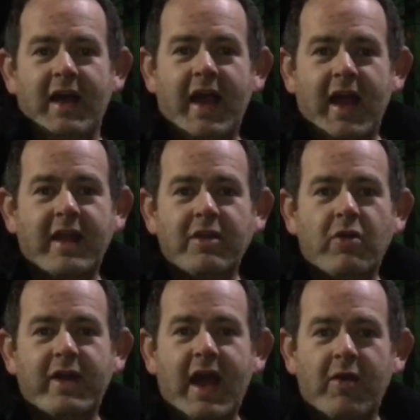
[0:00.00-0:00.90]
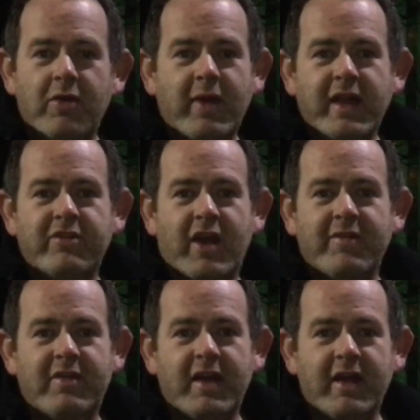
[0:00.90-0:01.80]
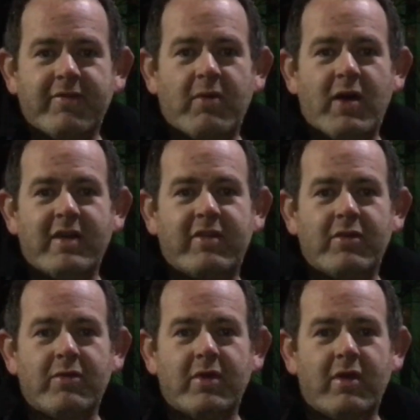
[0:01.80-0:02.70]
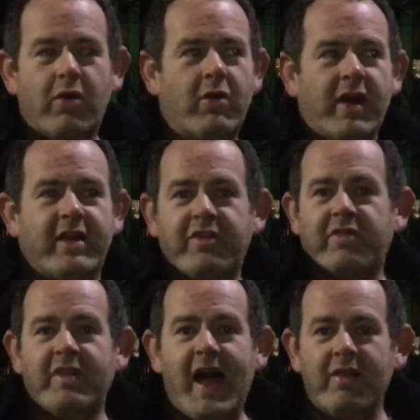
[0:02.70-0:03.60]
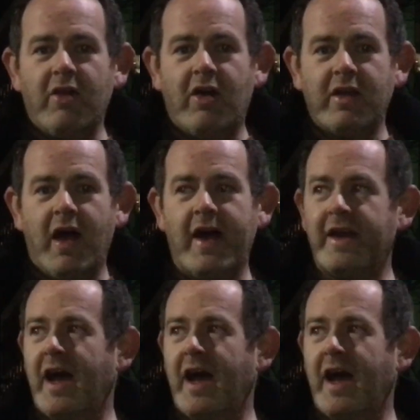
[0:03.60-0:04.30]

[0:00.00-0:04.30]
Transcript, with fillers: I, I can go an hour away and drive tonight if I want to, or I could just not log on.